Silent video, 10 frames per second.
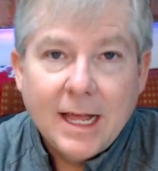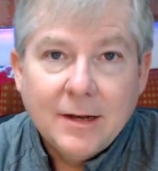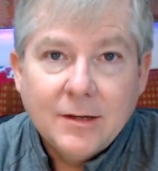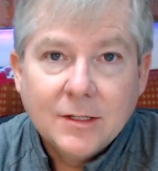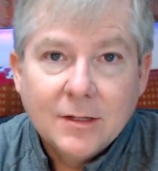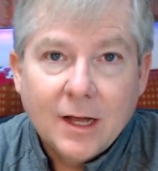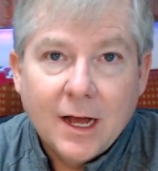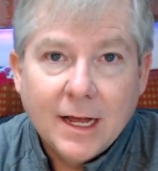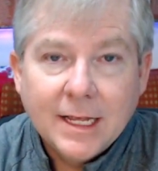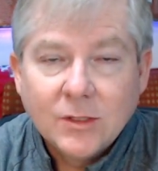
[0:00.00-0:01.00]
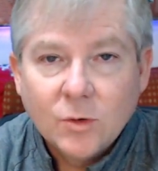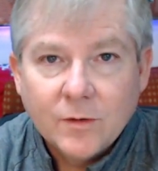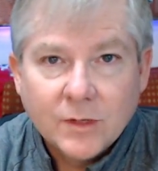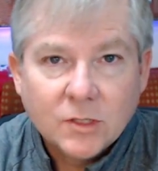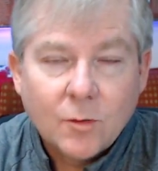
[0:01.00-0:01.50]
And in
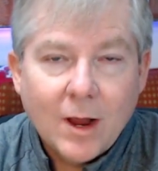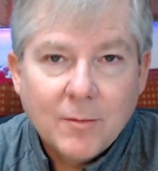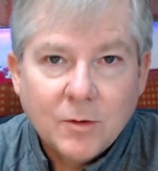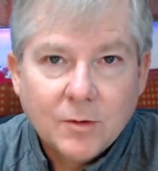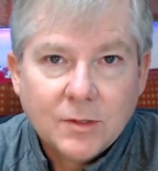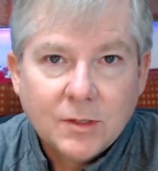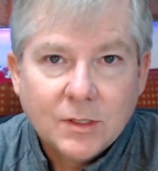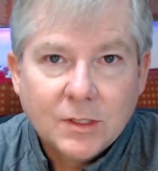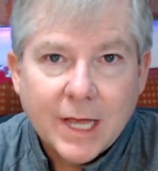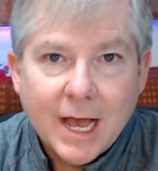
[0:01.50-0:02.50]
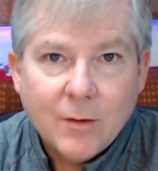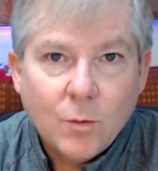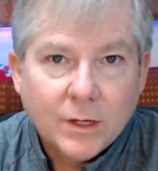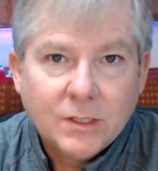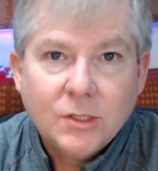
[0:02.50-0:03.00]
sort of the scramble to
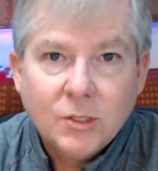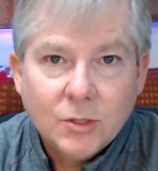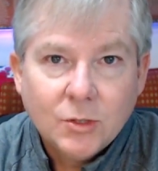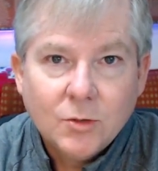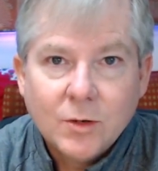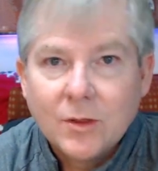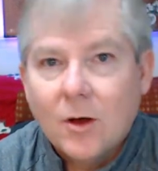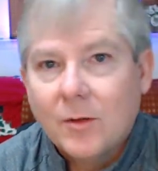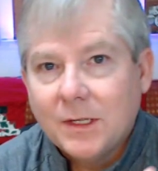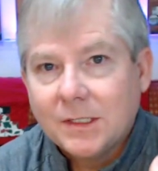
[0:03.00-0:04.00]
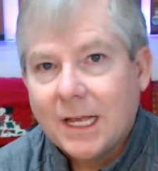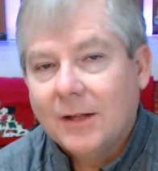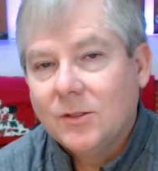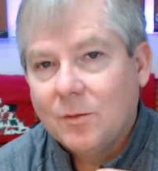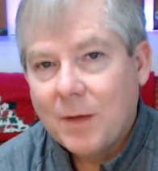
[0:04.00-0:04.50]
decide what to do with all these
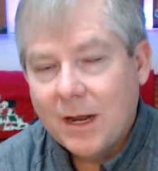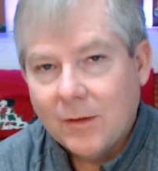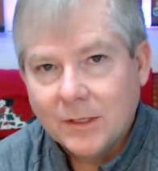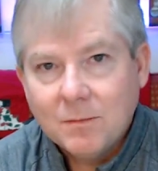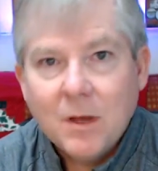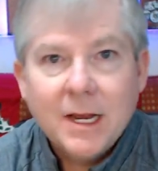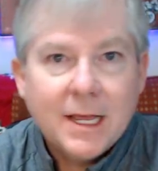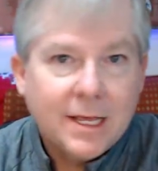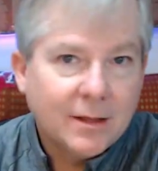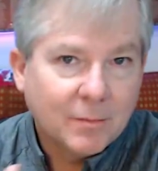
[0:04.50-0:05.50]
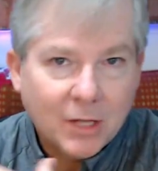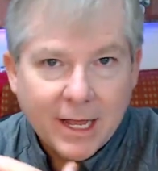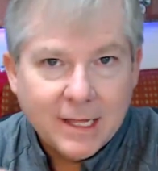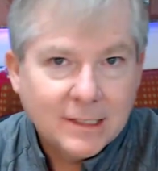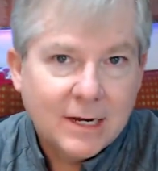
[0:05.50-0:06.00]
scouts who had paid all this money and the
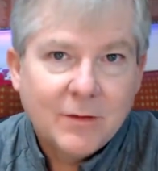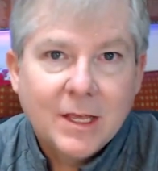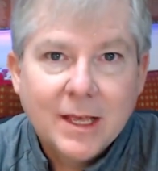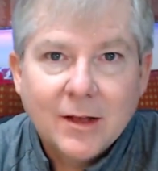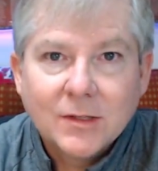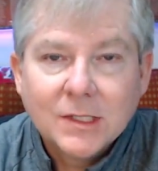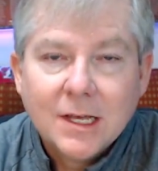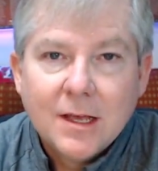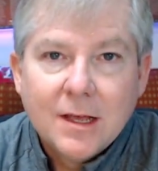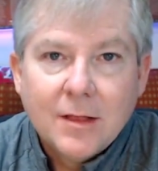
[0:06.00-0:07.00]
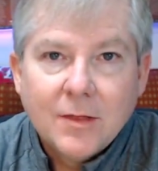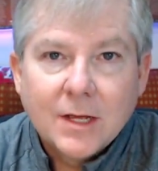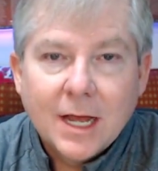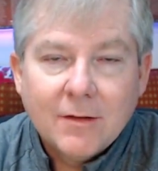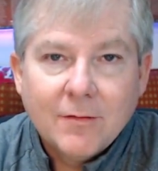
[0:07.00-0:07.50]
plans and everything else, the
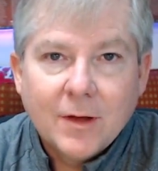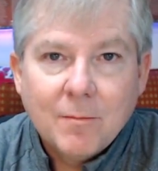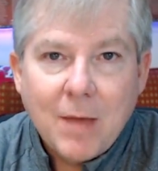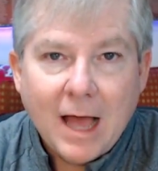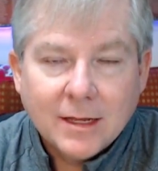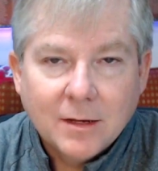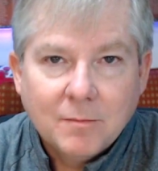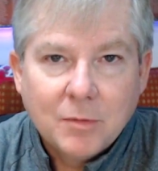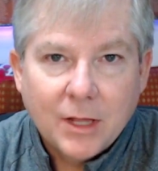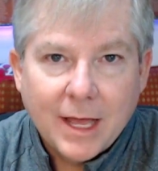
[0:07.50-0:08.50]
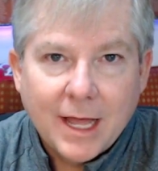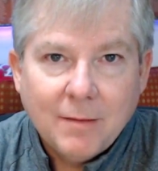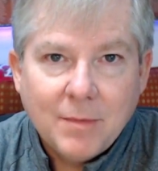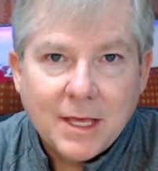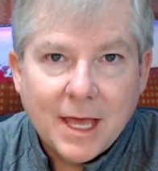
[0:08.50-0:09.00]
kind of backup
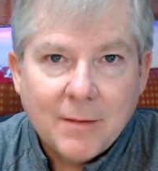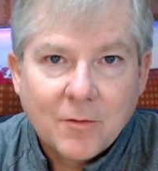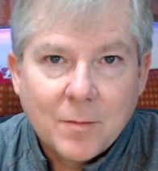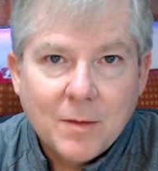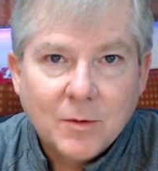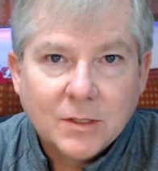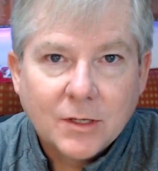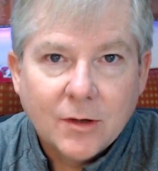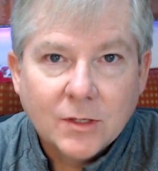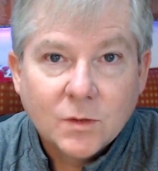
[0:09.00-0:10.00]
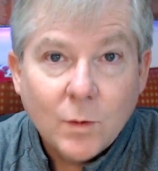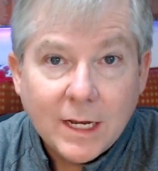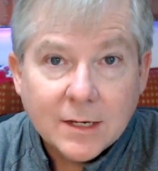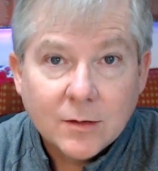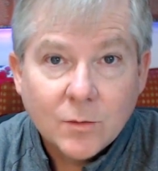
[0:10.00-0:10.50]
plan became for people to go to
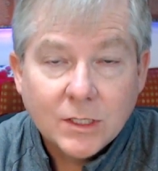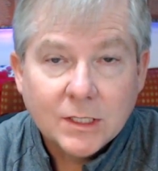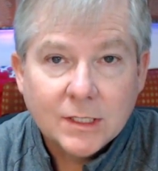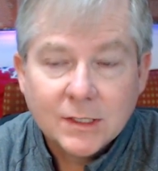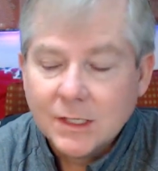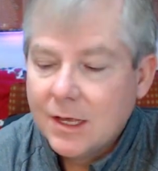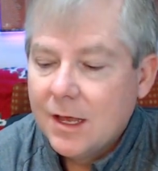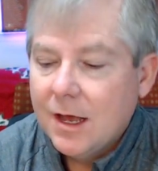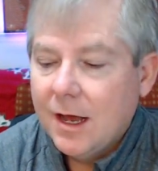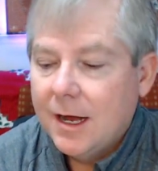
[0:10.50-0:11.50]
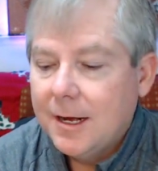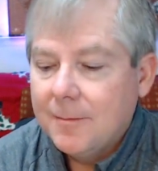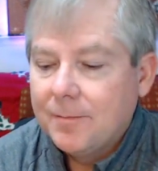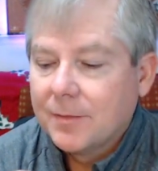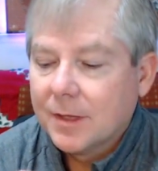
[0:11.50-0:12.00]
Sweden, which is
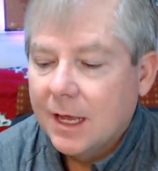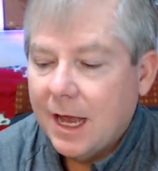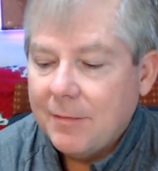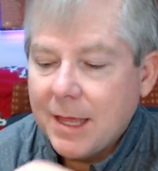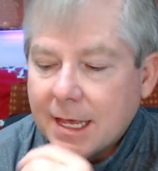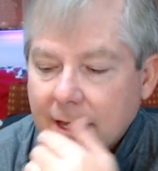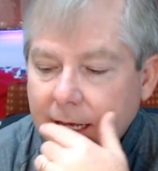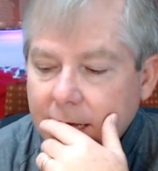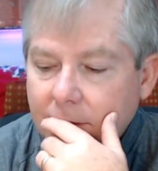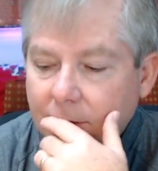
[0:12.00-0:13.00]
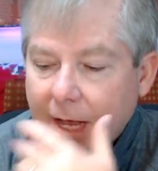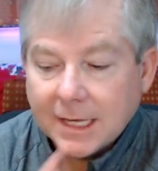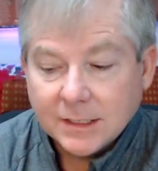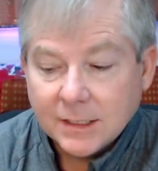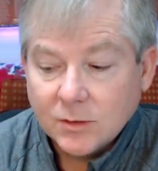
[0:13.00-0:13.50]
I think either, I
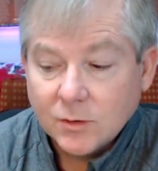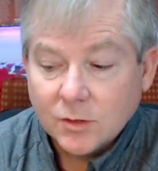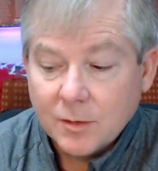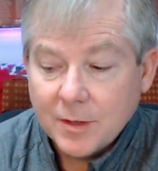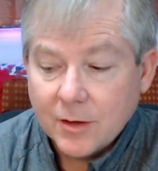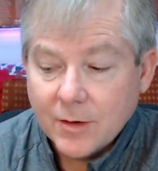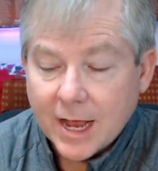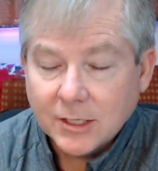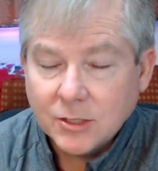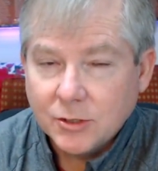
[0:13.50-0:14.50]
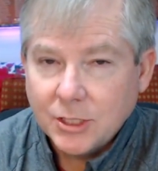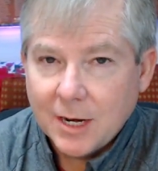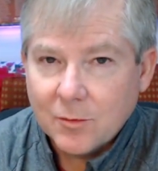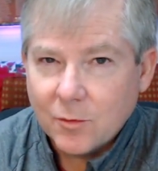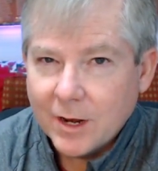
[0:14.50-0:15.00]
guess this was going to be their national
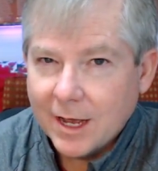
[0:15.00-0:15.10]
jamboree.